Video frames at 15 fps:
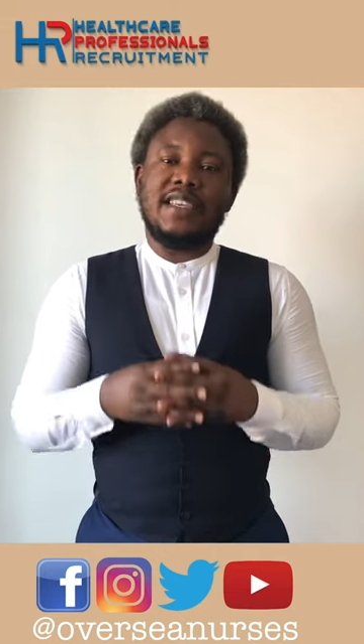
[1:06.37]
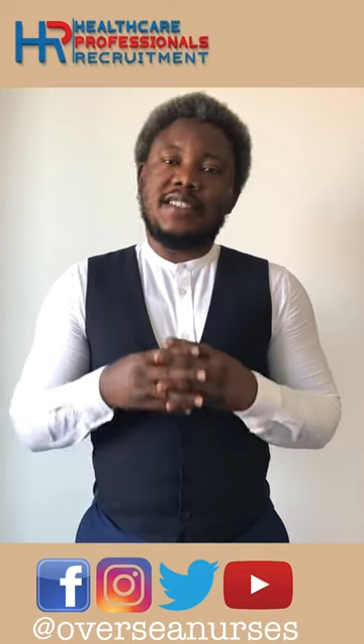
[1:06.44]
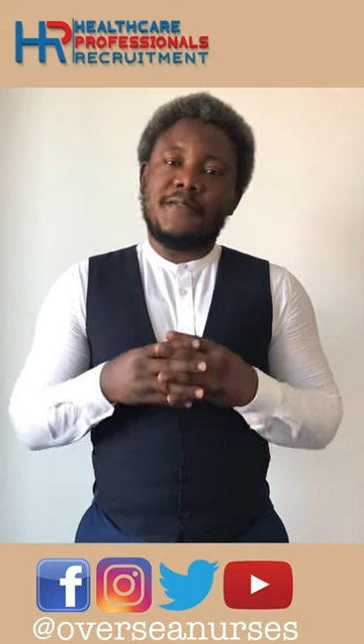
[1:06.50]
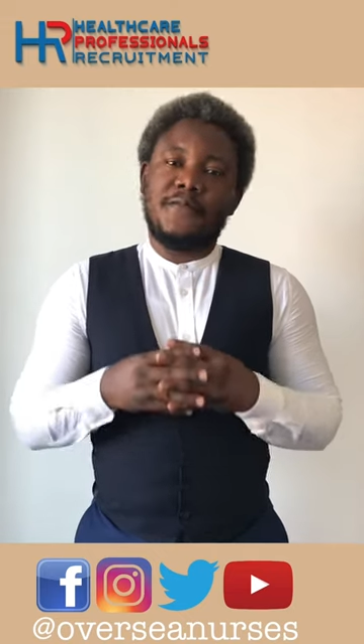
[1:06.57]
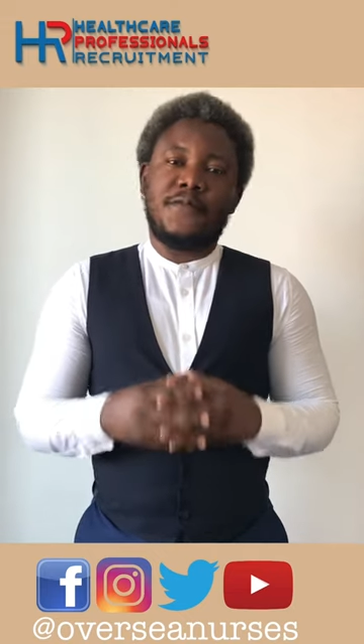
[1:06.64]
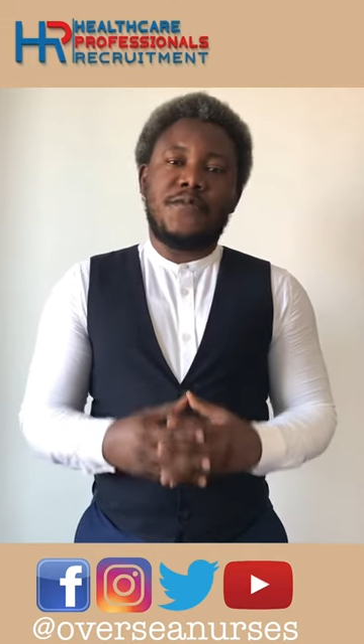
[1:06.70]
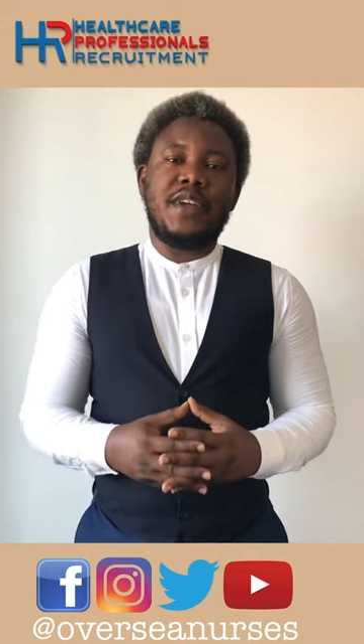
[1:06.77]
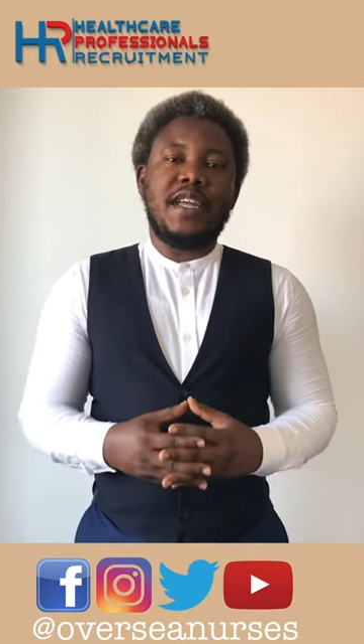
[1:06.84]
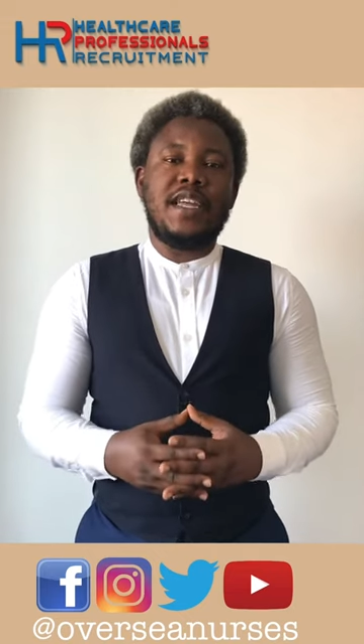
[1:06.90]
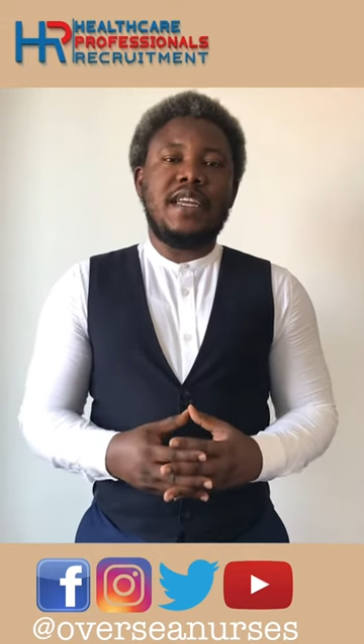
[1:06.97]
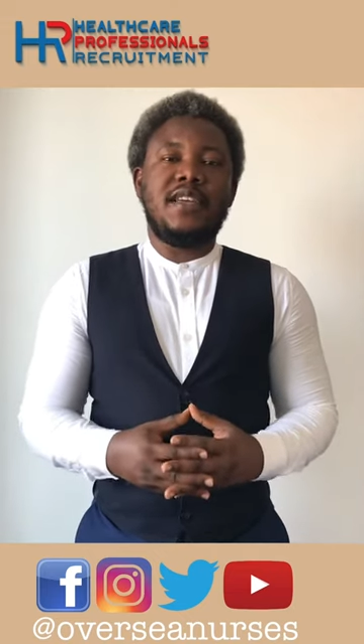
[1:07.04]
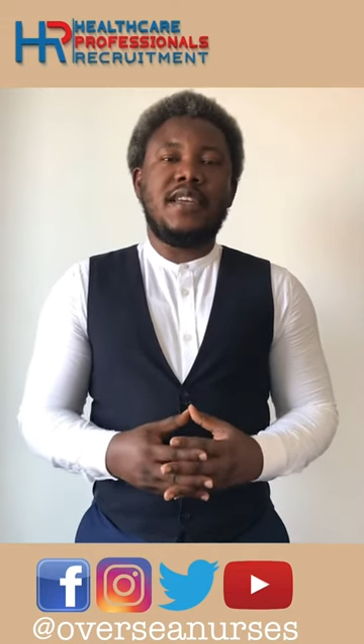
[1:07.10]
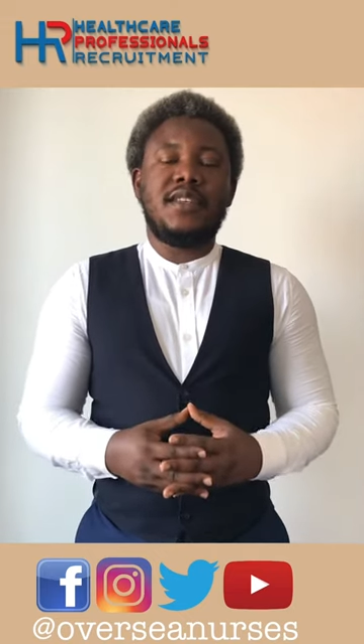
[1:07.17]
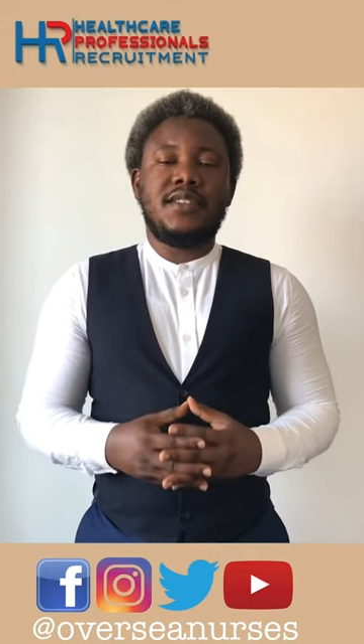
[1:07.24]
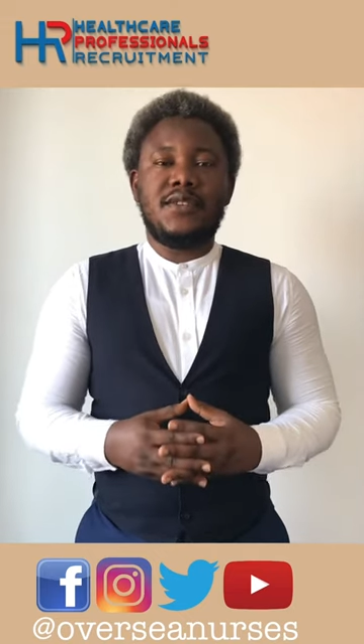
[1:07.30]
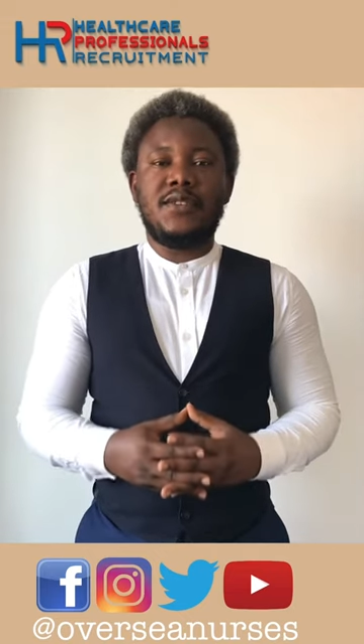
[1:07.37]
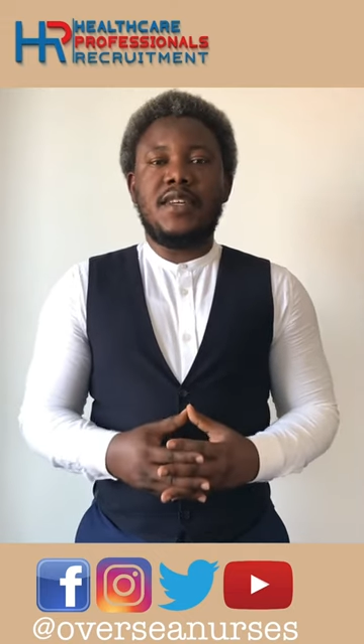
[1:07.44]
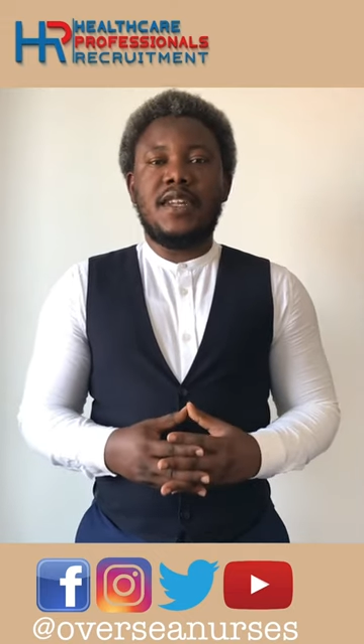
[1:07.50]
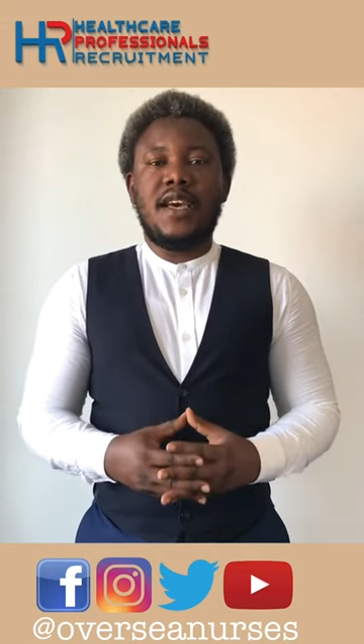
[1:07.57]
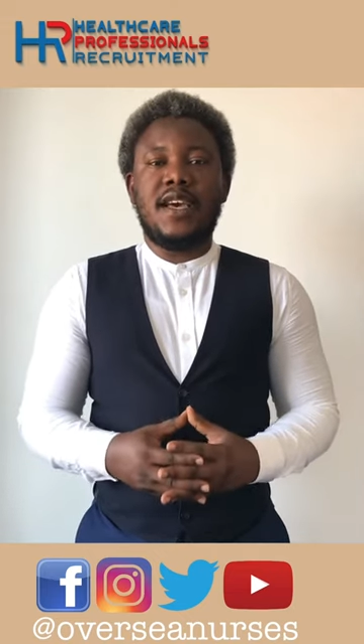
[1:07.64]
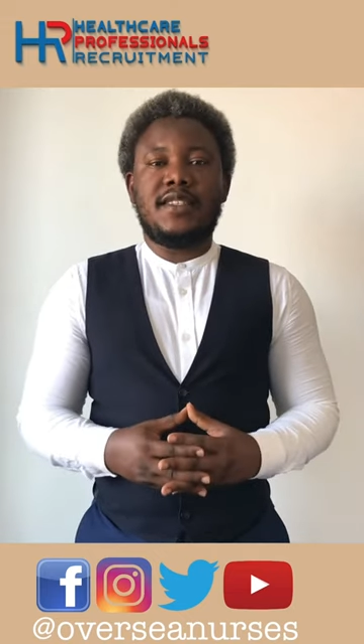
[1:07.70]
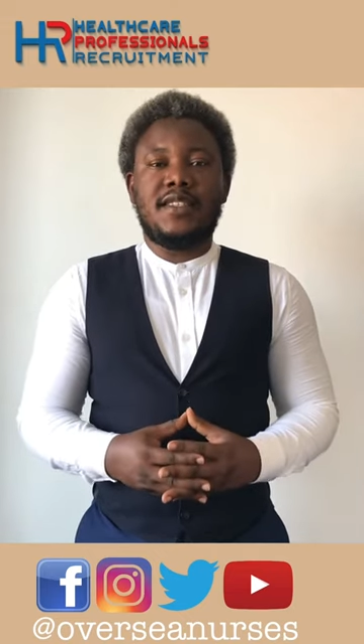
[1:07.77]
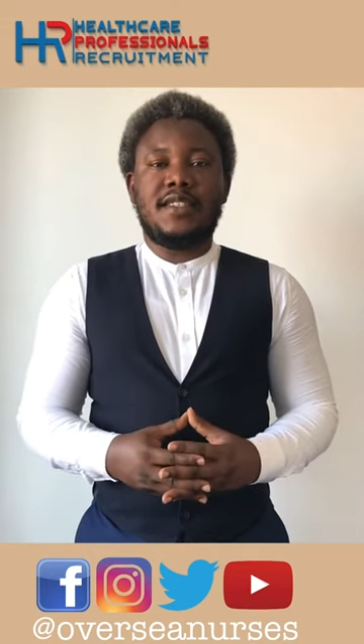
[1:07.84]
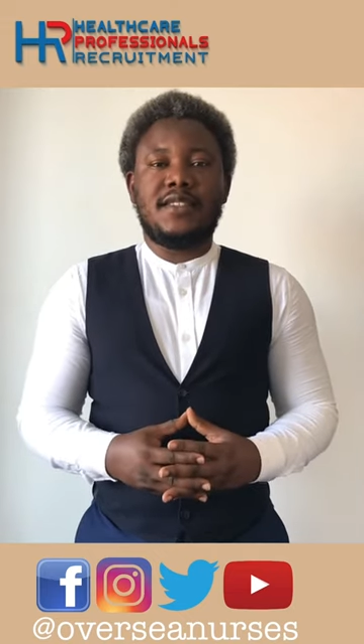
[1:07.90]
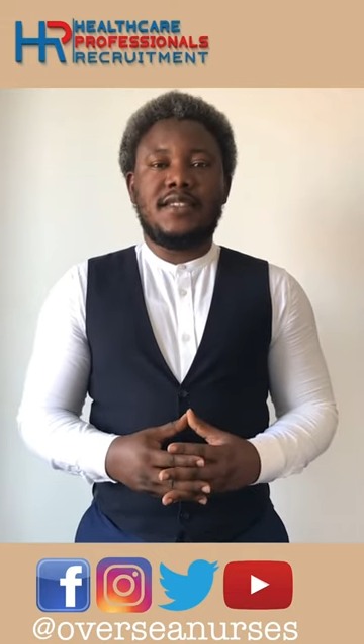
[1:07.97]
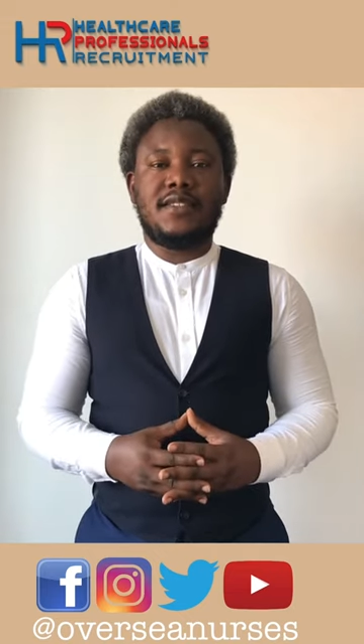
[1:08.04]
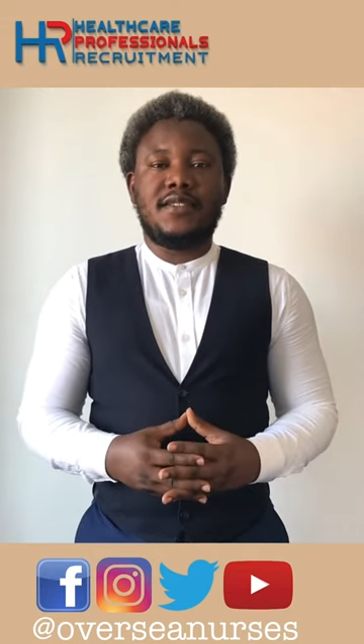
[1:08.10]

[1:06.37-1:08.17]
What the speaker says: free to the nurses.